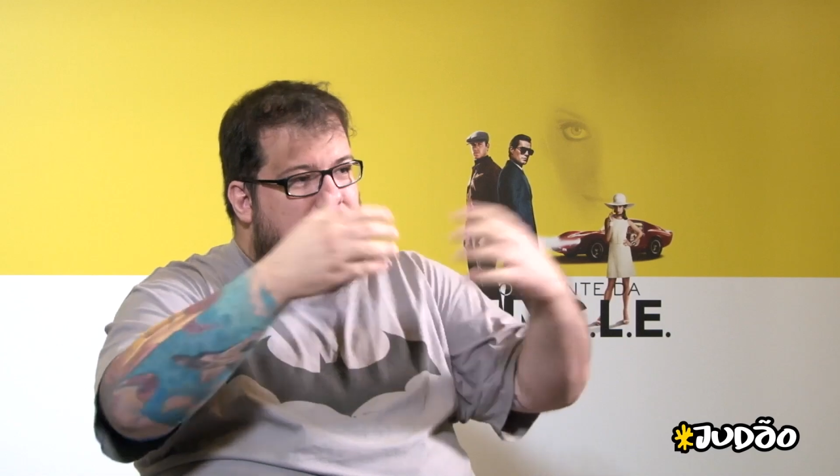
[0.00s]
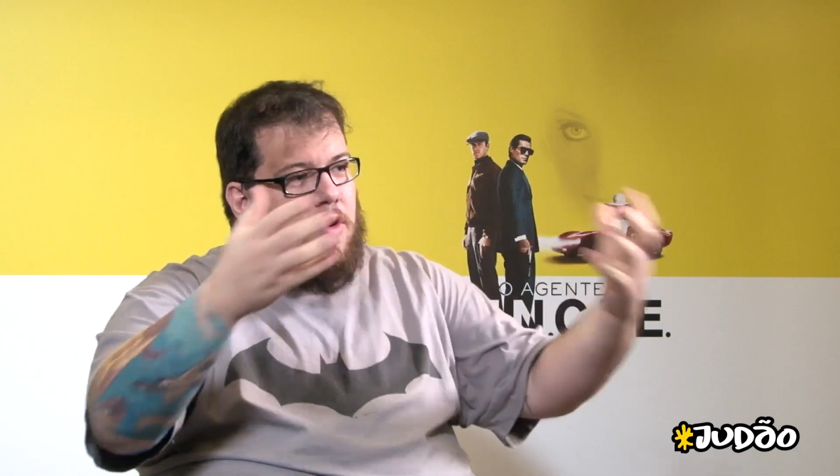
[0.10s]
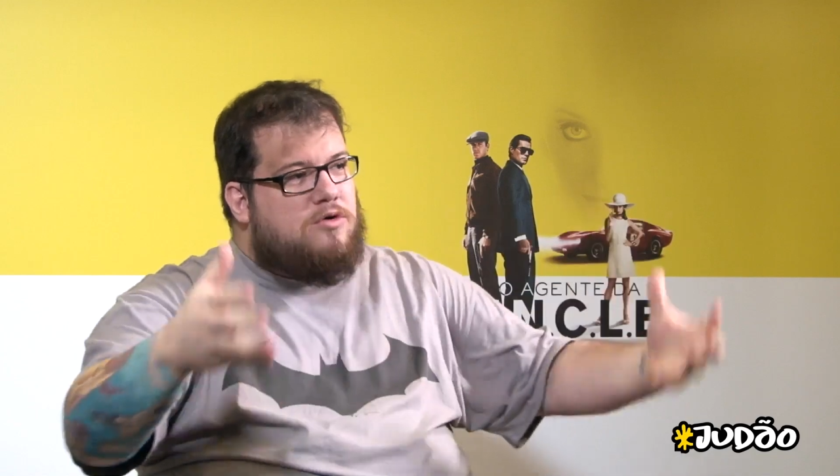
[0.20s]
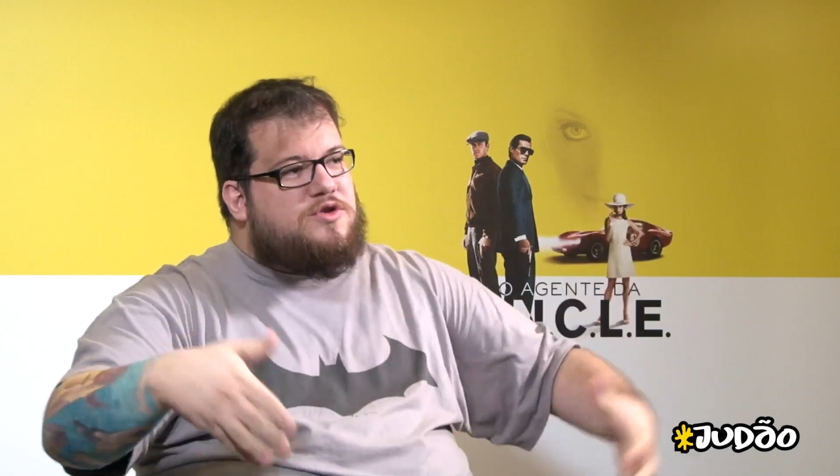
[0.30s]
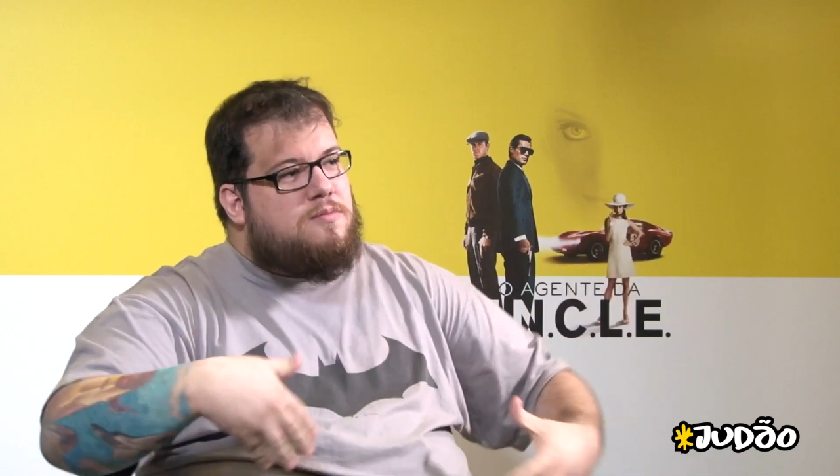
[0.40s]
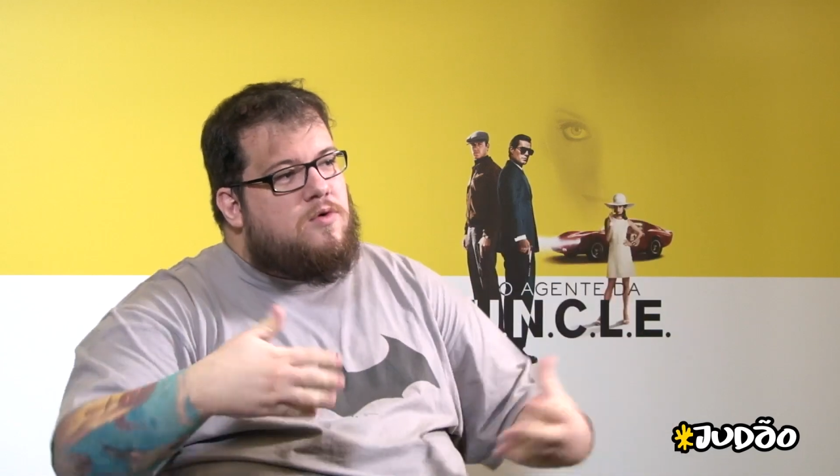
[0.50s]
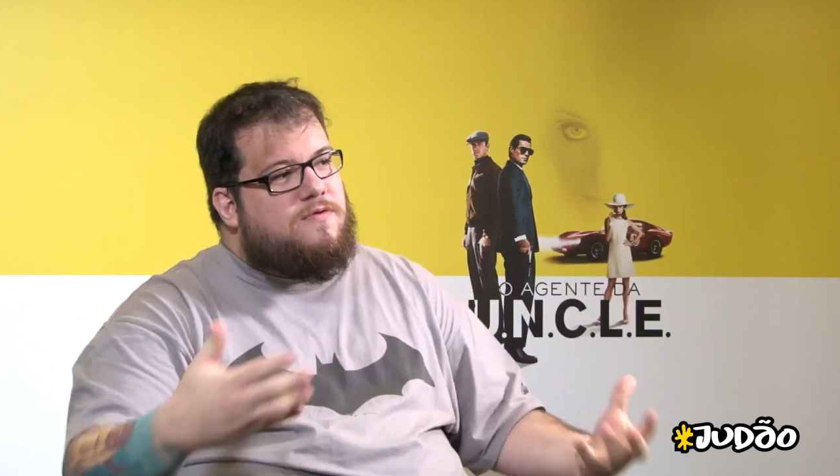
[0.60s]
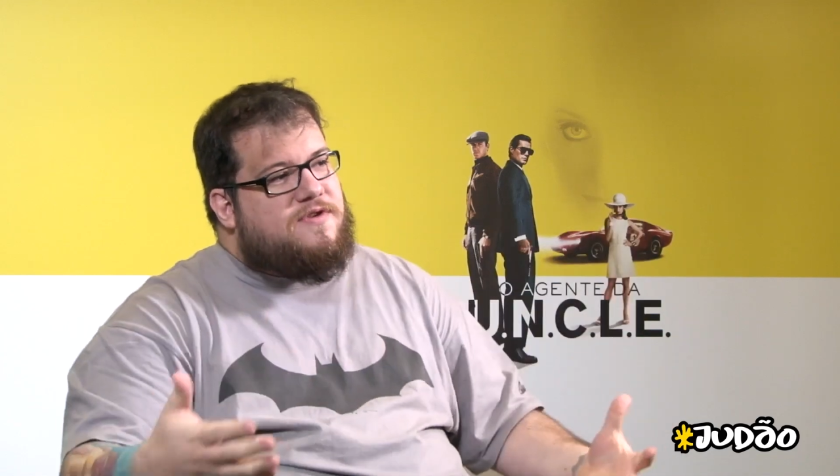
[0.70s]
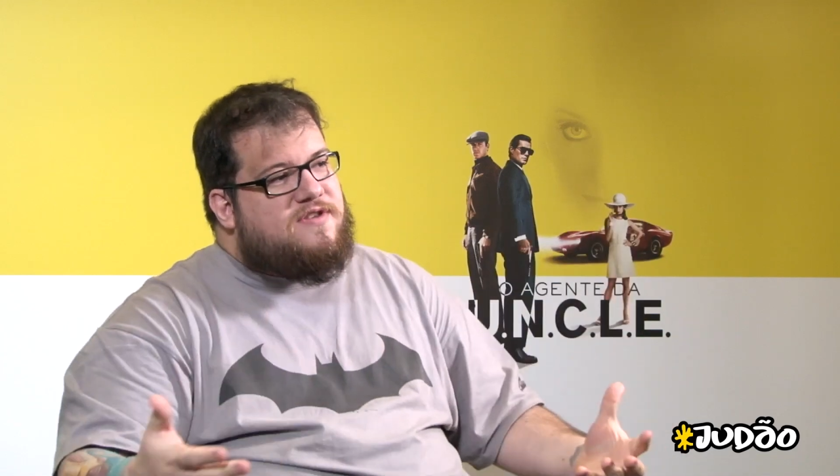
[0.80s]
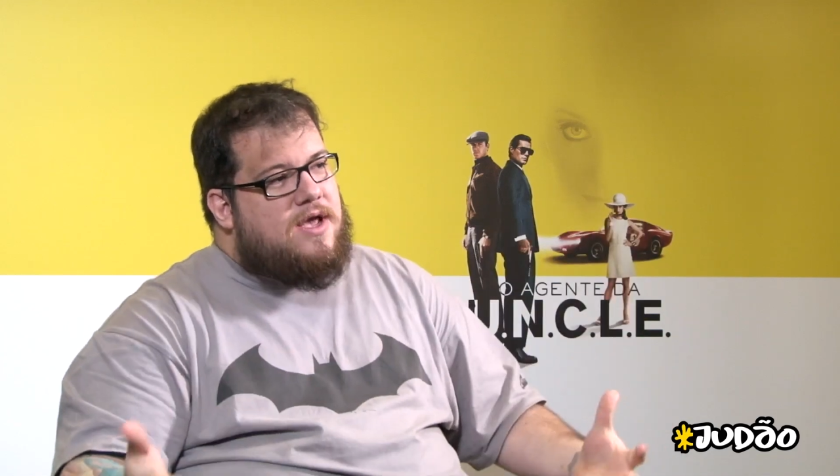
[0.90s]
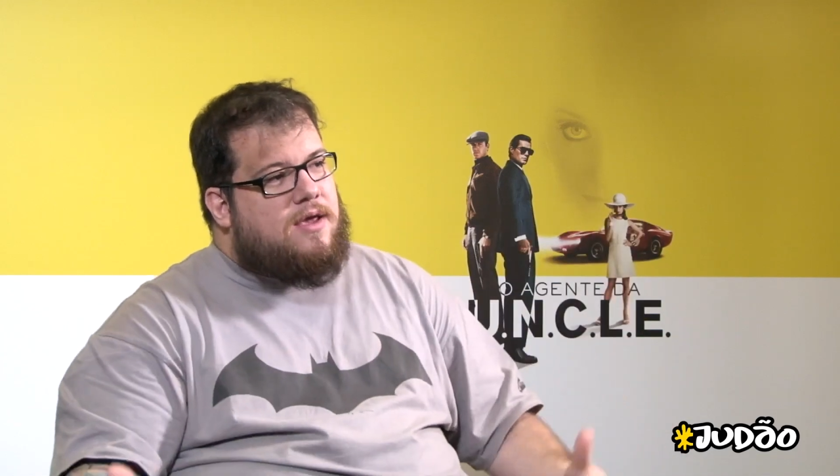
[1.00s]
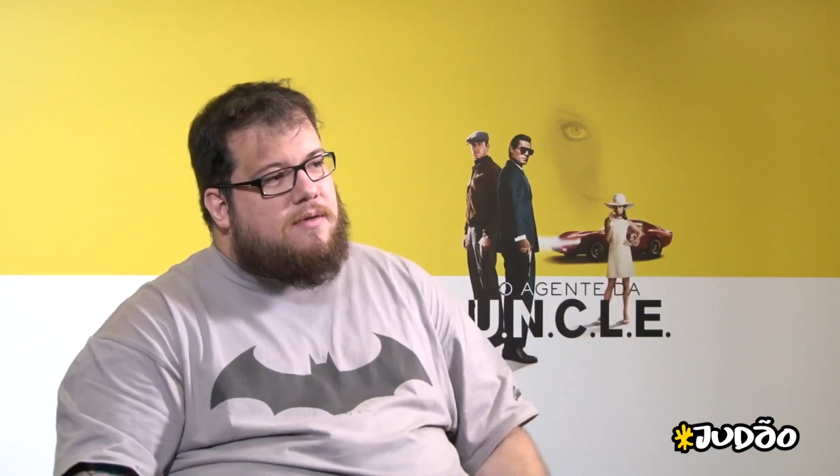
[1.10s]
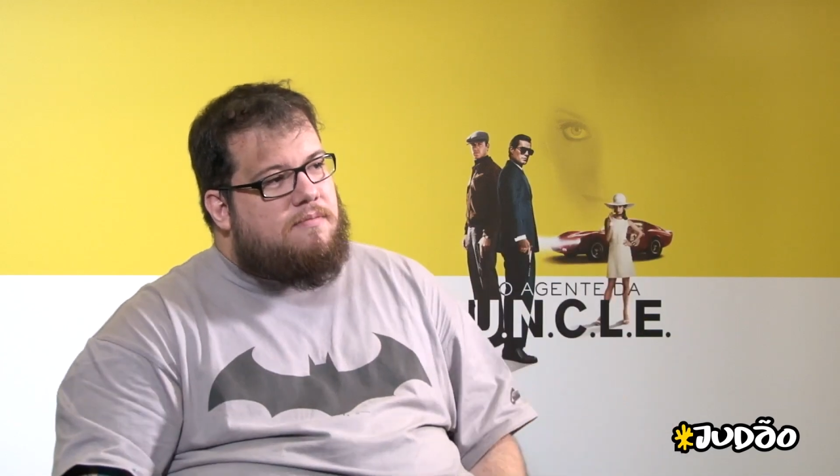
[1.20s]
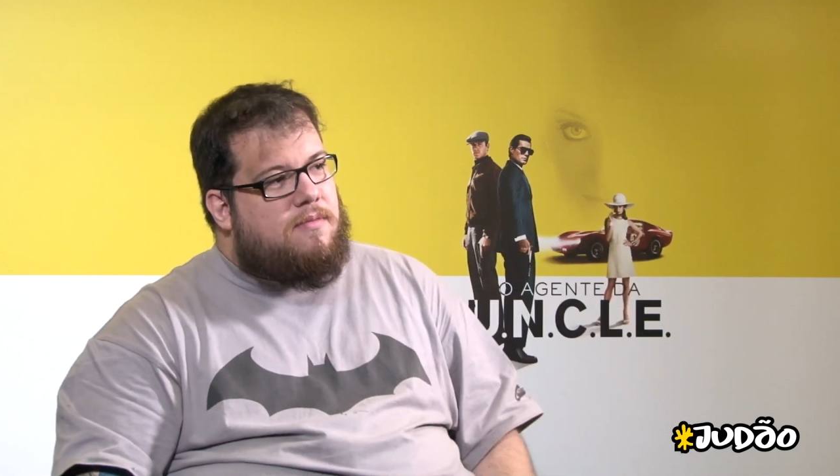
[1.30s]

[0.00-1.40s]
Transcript: the most movies, like,